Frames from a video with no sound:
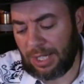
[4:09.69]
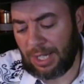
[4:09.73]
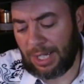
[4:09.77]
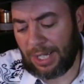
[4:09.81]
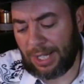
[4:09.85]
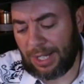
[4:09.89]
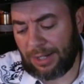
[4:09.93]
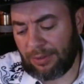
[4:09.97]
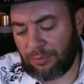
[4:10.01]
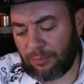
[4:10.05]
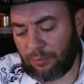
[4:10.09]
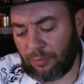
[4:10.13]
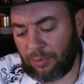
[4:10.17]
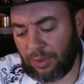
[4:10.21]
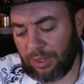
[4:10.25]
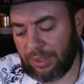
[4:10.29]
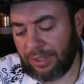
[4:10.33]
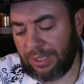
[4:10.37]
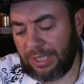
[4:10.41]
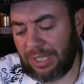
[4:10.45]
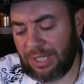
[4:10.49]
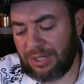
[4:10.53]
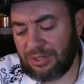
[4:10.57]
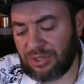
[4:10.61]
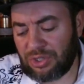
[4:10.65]

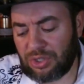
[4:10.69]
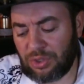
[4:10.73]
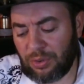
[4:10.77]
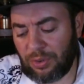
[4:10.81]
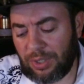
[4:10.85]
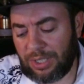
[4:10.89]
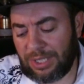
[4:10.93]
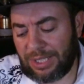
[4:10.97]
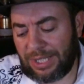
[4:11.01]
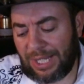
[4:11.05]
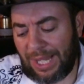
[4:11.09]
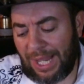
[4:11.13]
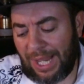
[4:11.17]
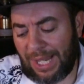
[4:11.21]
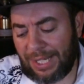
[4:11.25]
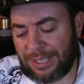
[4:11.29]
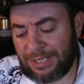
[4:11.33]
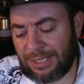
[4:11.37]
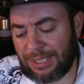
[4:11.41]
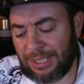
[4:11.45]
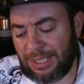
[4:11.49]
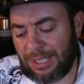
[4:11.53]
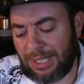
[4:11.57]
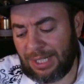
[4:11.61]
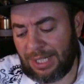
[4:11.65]
Really enjoyed
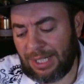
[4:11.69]
that.